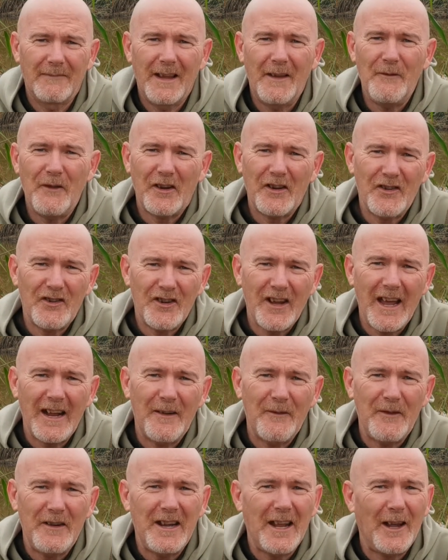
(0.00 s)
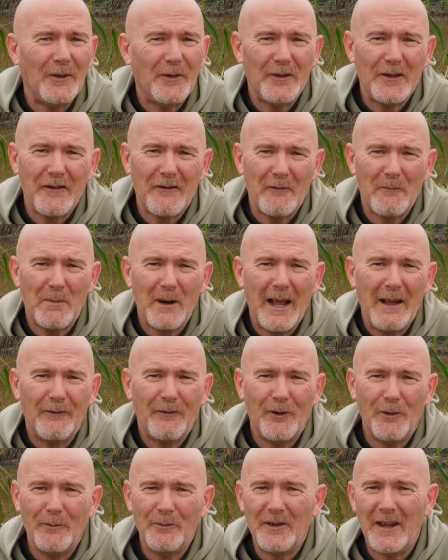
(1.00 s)
If you can share the videos on different
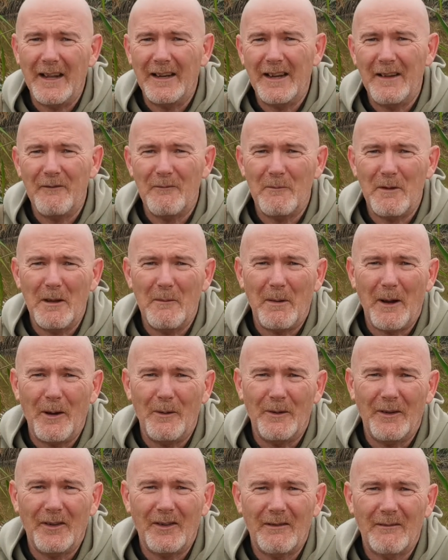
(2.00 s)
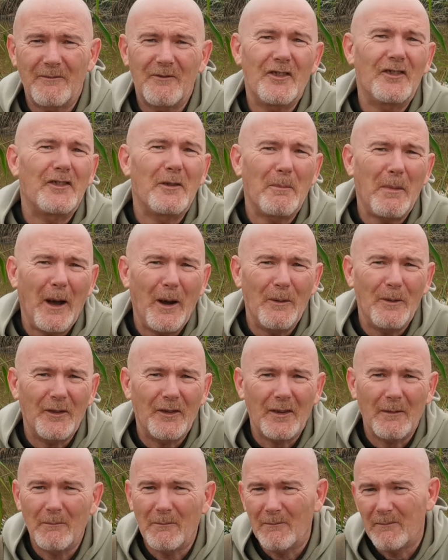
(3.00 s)
platforms, that'd even be a bonus. Just a
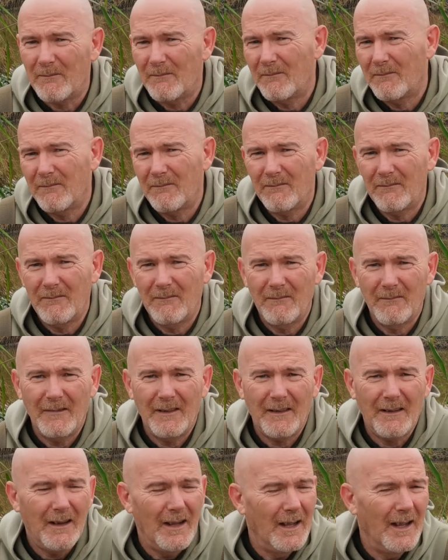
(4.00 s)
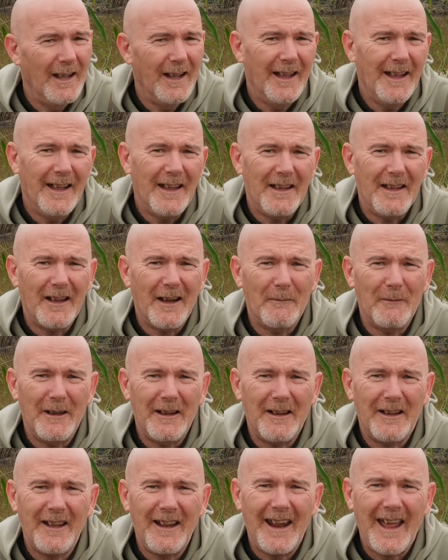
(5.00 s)
bonus. You know what I
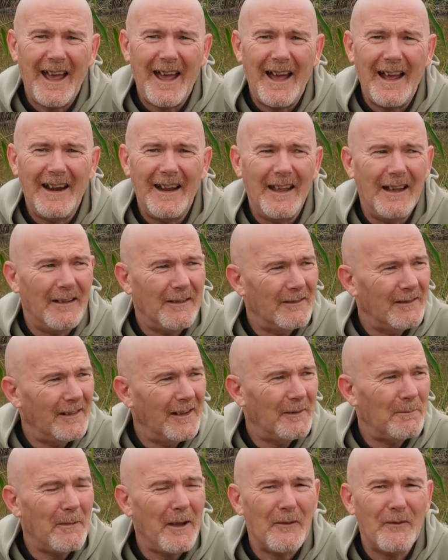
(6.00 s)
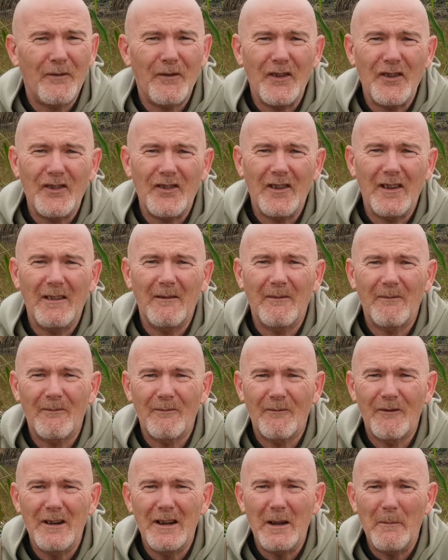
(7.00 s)
mean? Get it out there. Let's make fishing
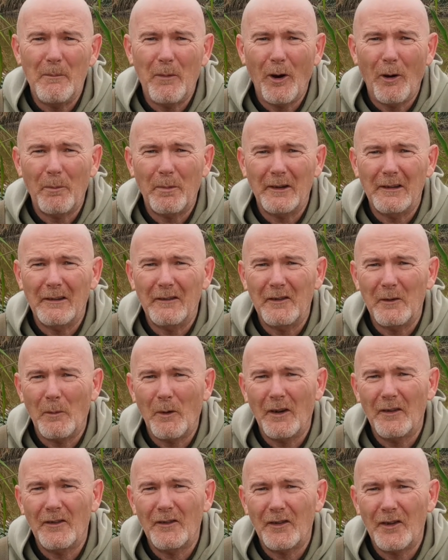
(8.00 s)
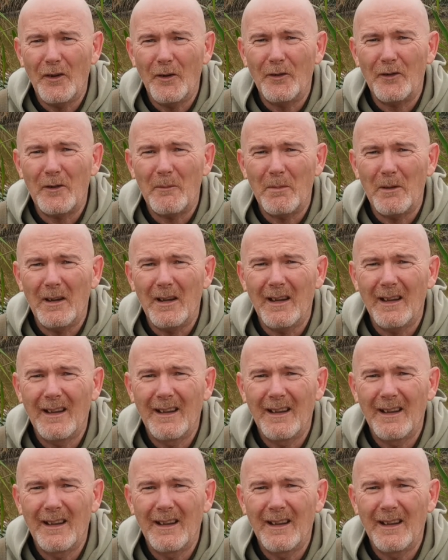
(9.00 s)
really popular as it once used to be.